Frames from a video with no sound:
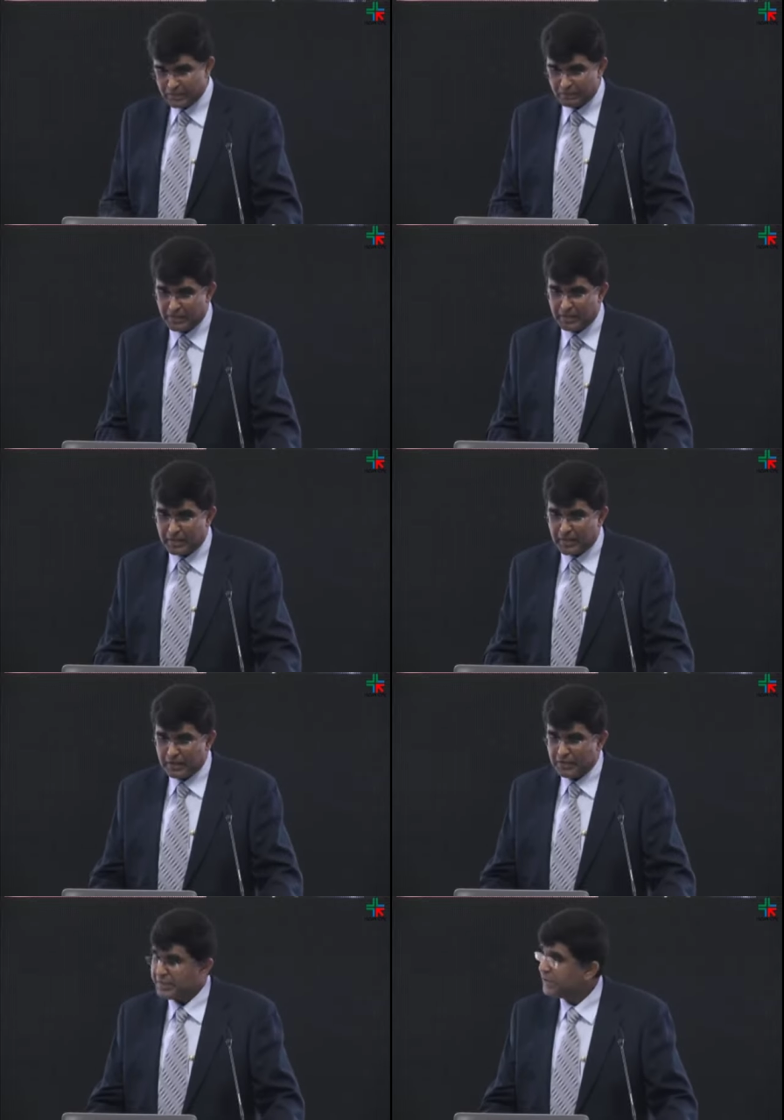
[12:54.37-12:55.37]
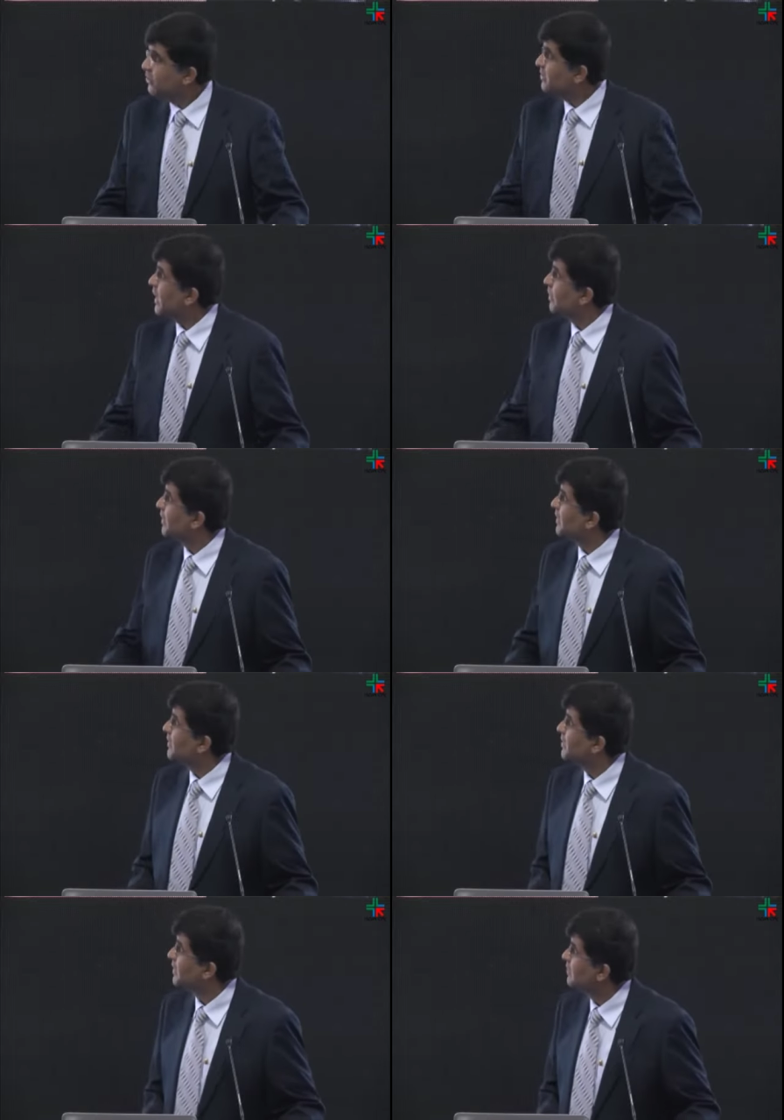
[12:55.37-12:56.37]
Well, in induced hypertension,